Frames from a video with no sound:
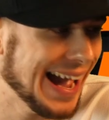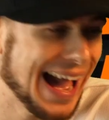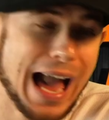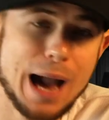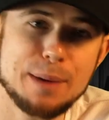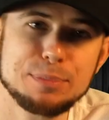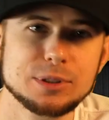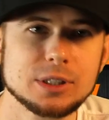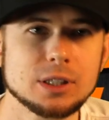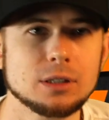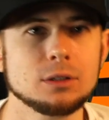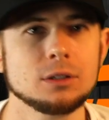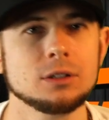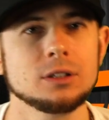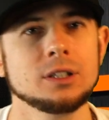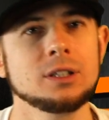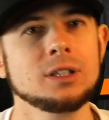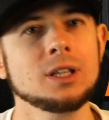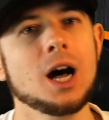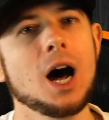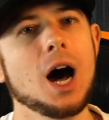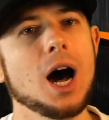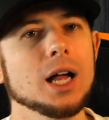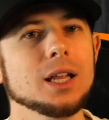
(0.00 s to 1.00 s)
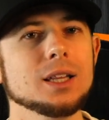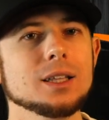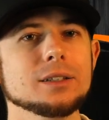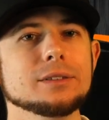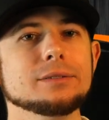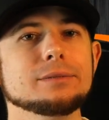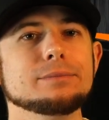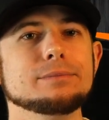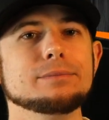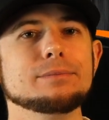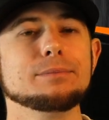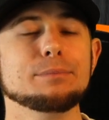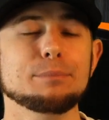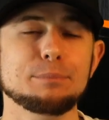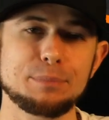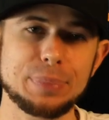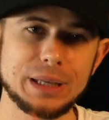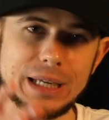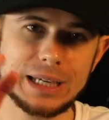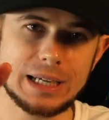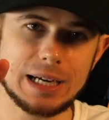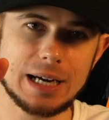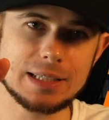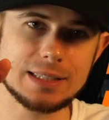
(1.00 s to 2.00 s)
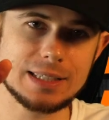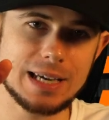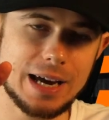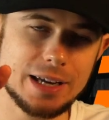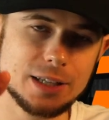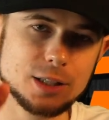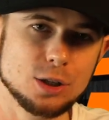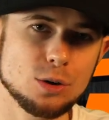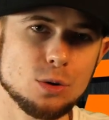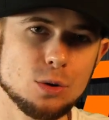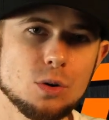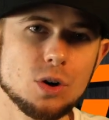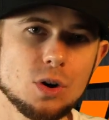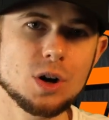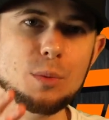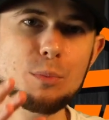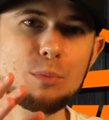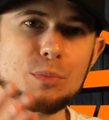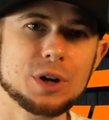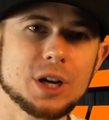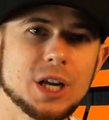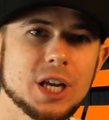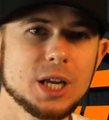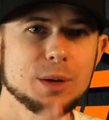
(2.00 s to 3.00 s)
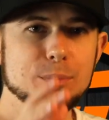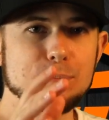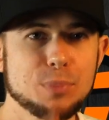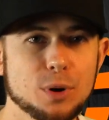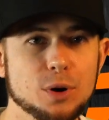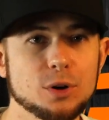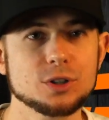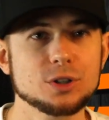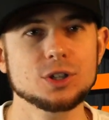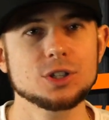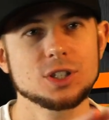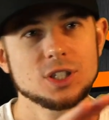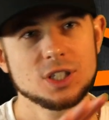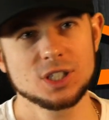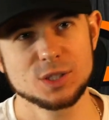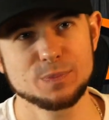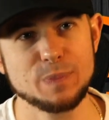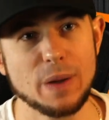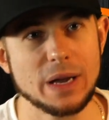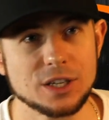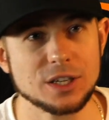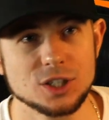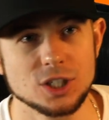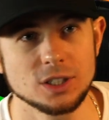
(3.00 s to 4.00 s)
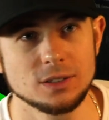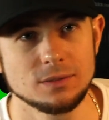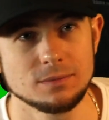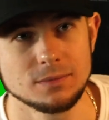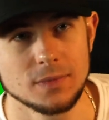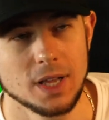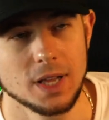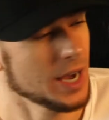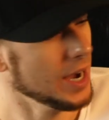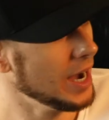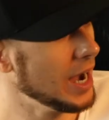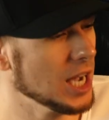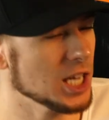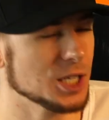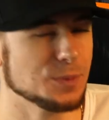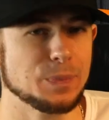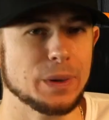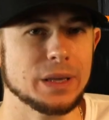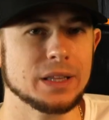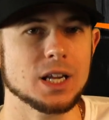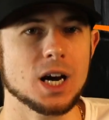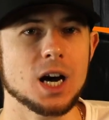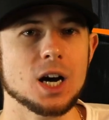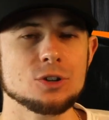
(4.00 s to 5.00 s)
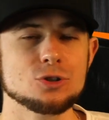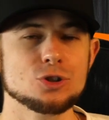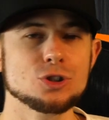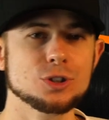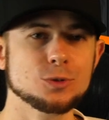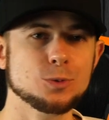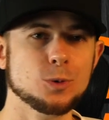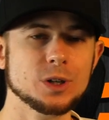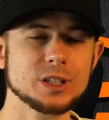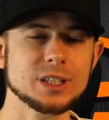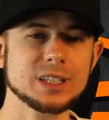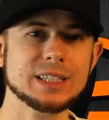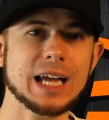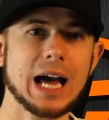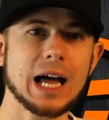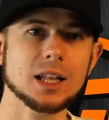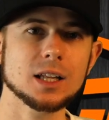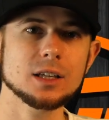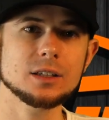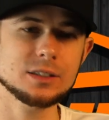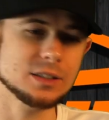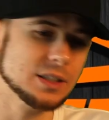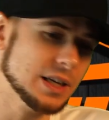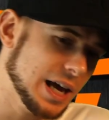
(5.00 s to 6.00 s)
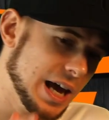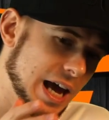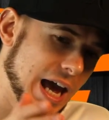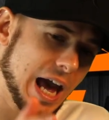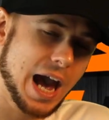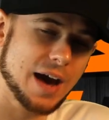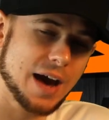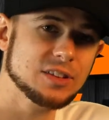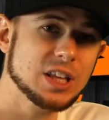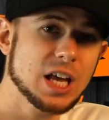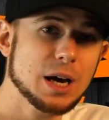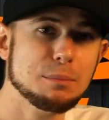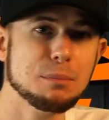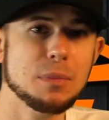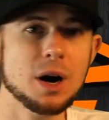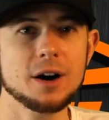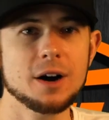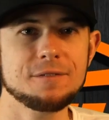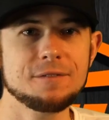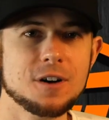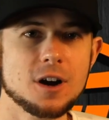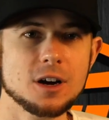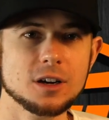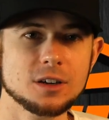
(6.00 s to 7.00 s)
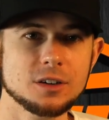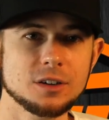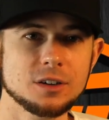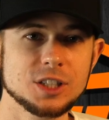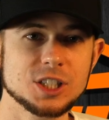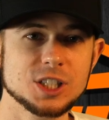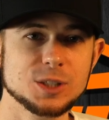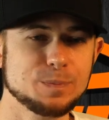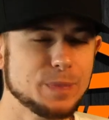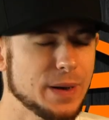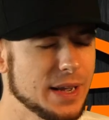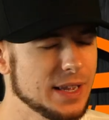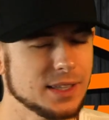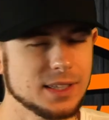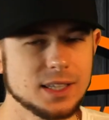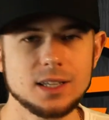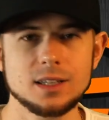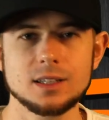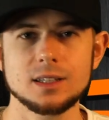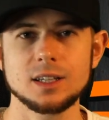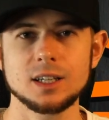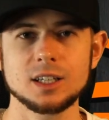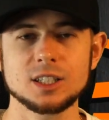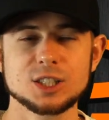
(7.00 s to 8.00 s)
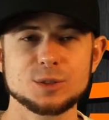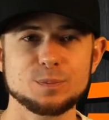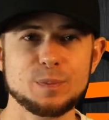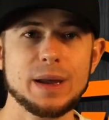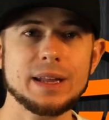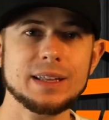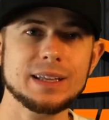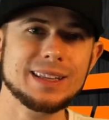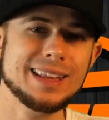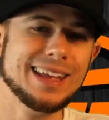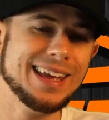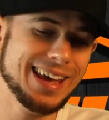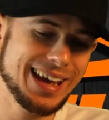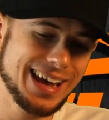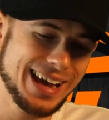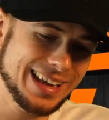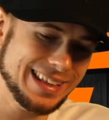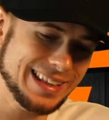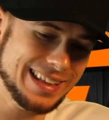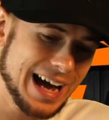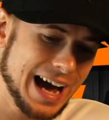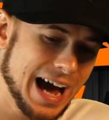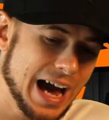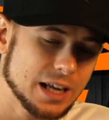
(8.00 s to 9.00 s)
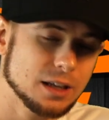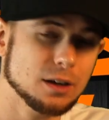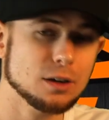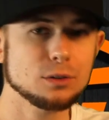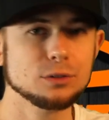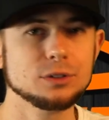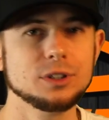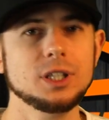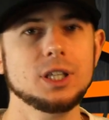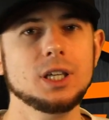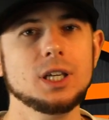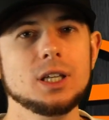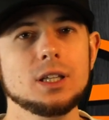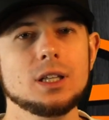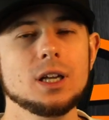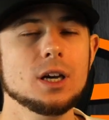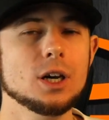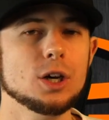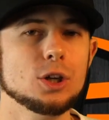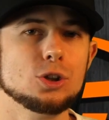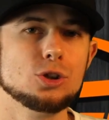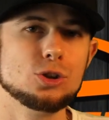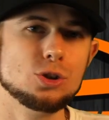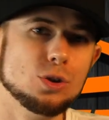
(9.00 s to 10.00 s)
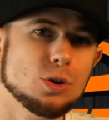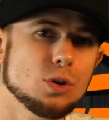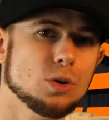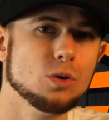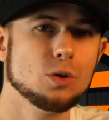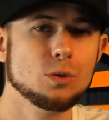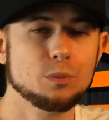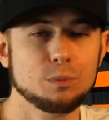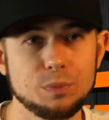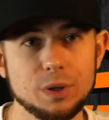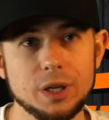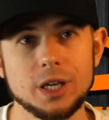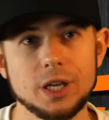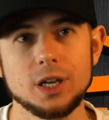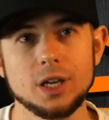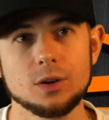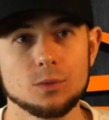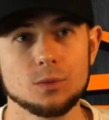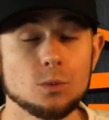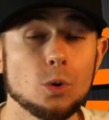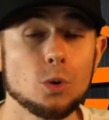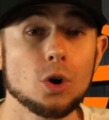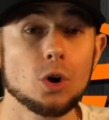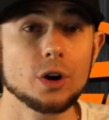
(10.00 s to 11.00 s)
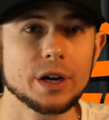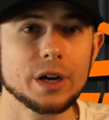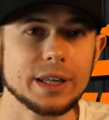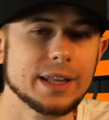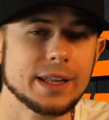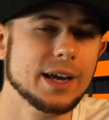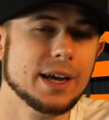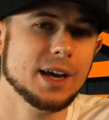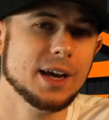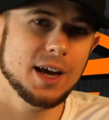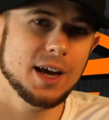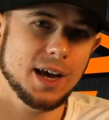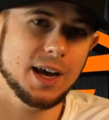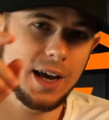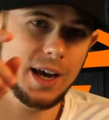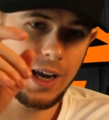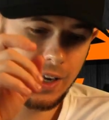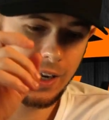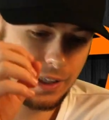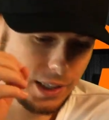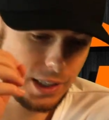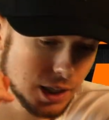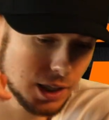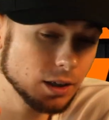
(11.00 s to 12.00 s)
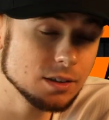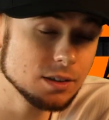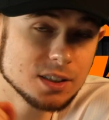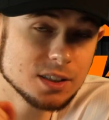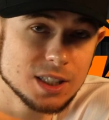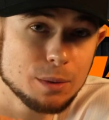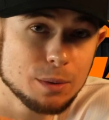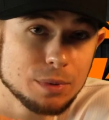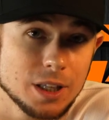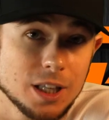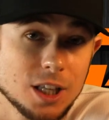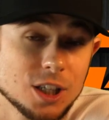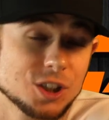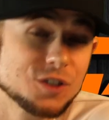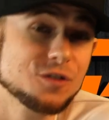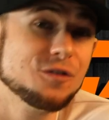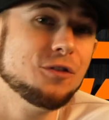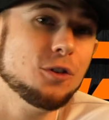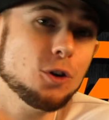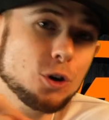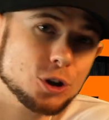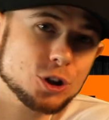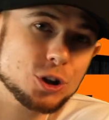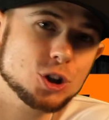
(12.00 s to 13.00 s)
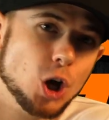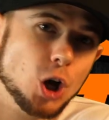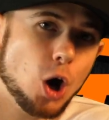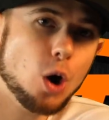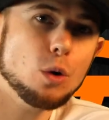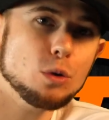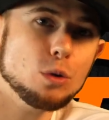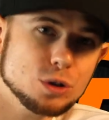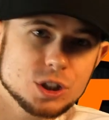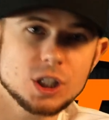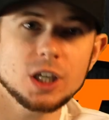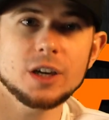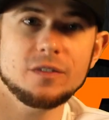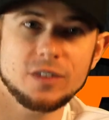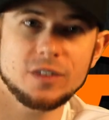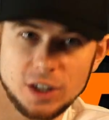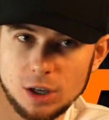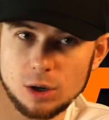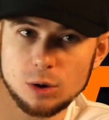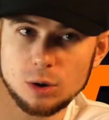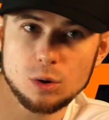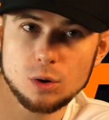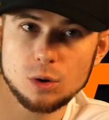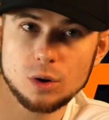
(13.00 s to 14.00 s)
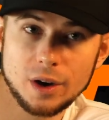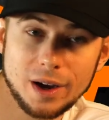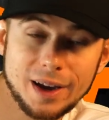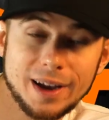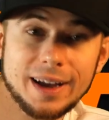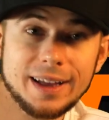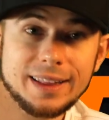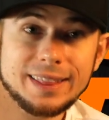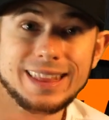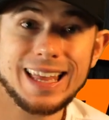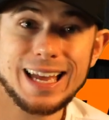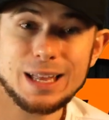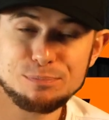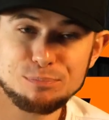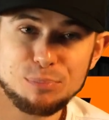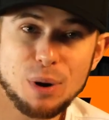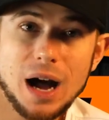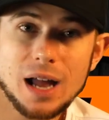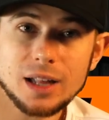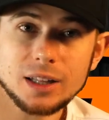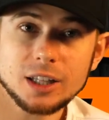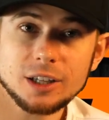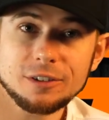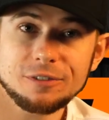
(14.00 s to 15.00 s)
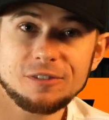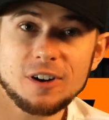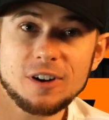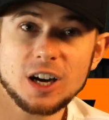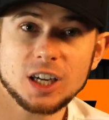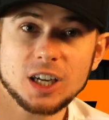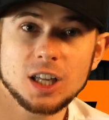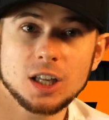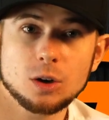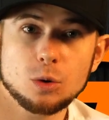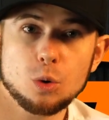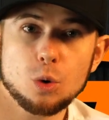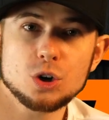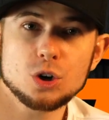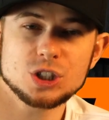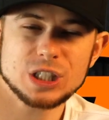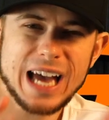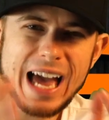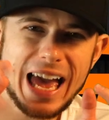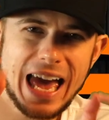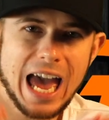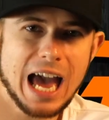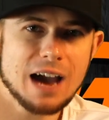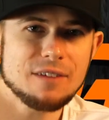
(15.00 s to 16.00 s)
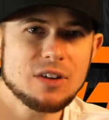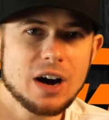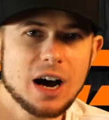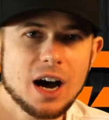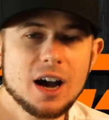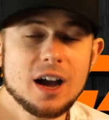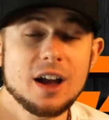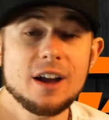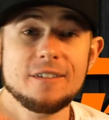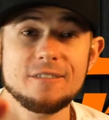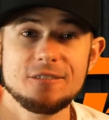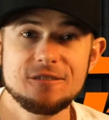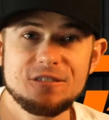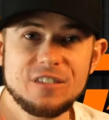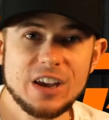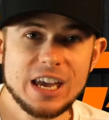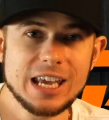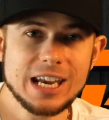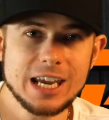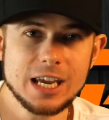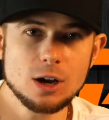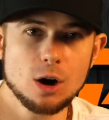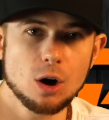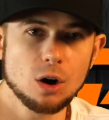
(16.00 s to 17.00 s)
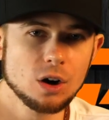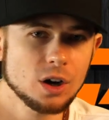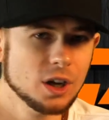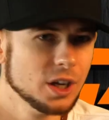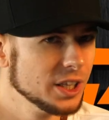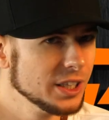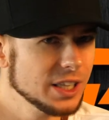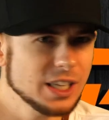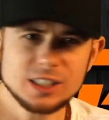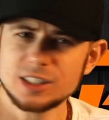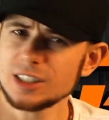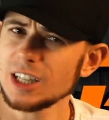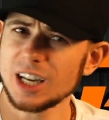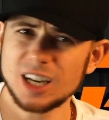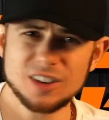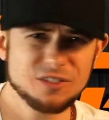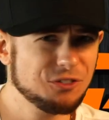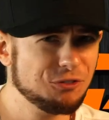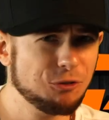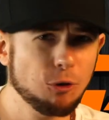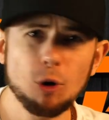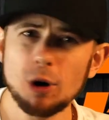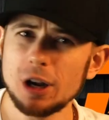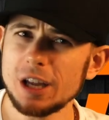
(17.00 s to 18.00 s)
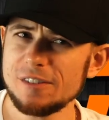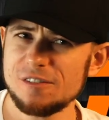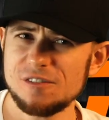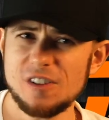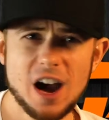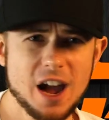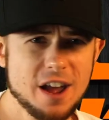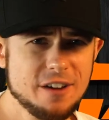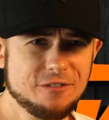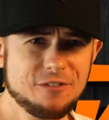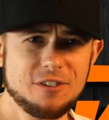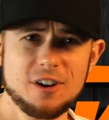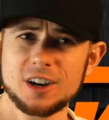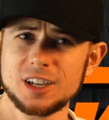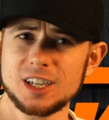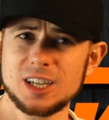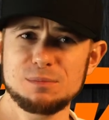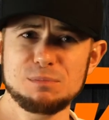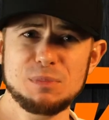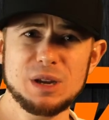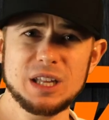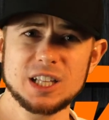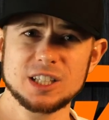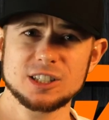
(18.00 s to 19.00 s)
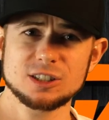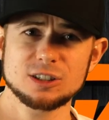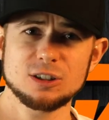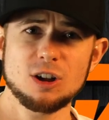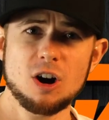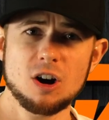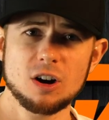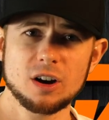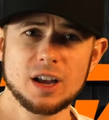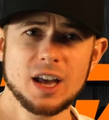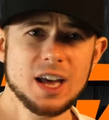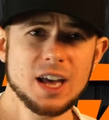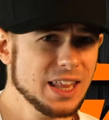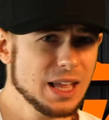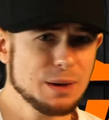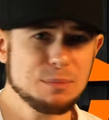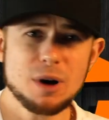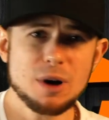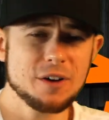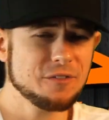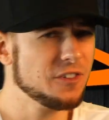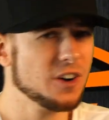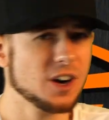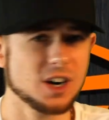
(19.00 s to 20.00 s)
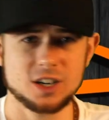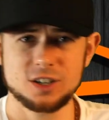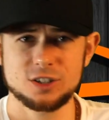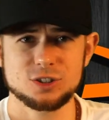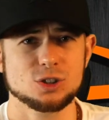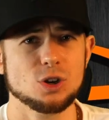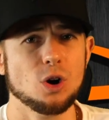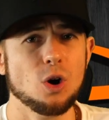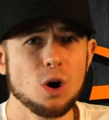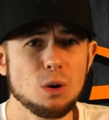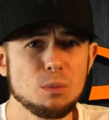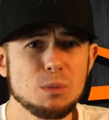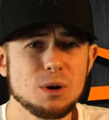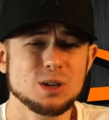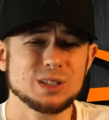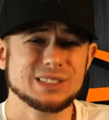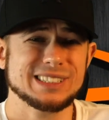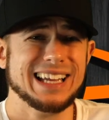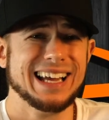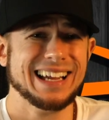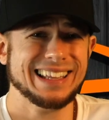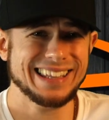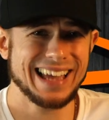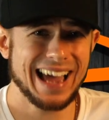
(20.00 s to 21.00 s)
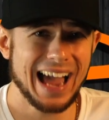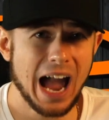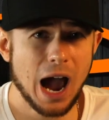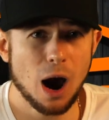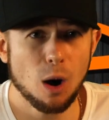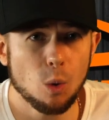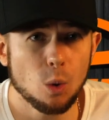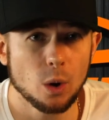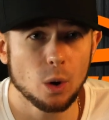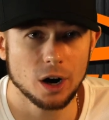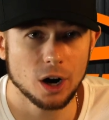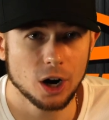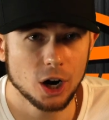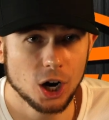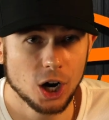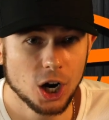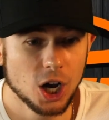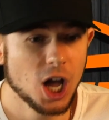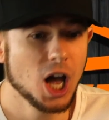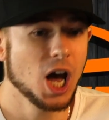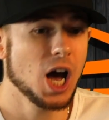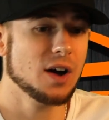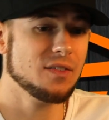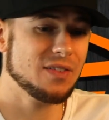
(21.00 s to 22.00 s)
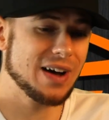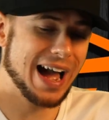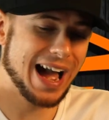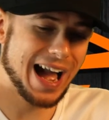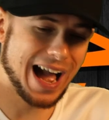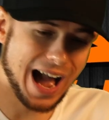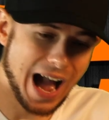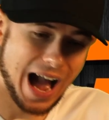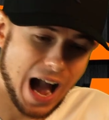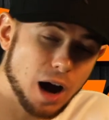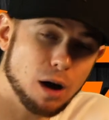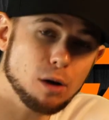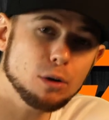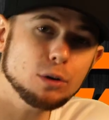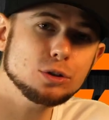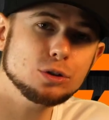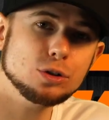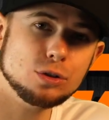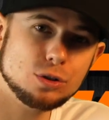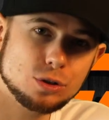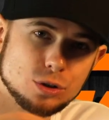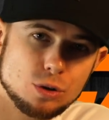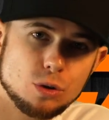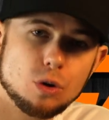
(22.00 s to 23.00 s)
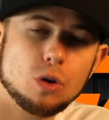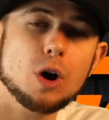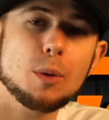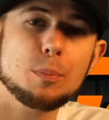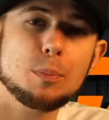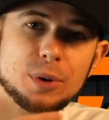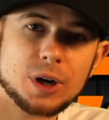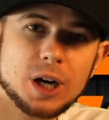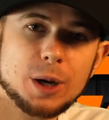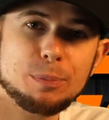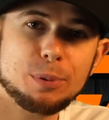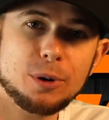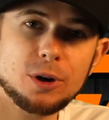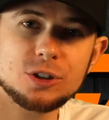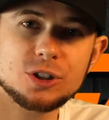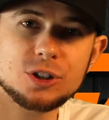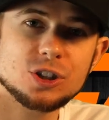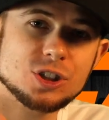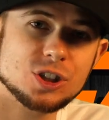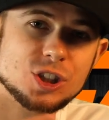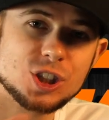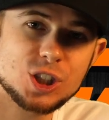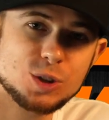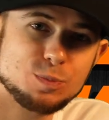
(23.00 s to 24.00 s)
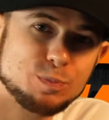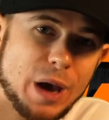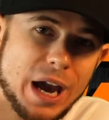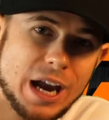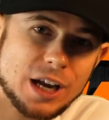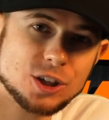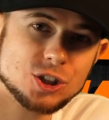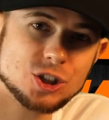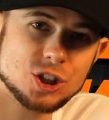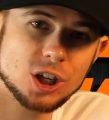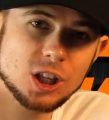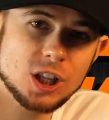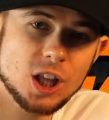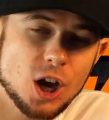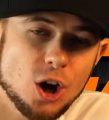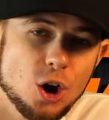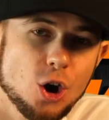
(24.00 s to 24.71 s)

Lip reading: Absolutely not, because I do pre-purchase inspection. I spend $120, have that motherfucker expended, and I don't need to be worried. And here's something else. For those of you that bought the fucking course, I have a video. It's like 45 fucking minutes long. That motherfucker is almost an hour of how to do a pre-purchase inspection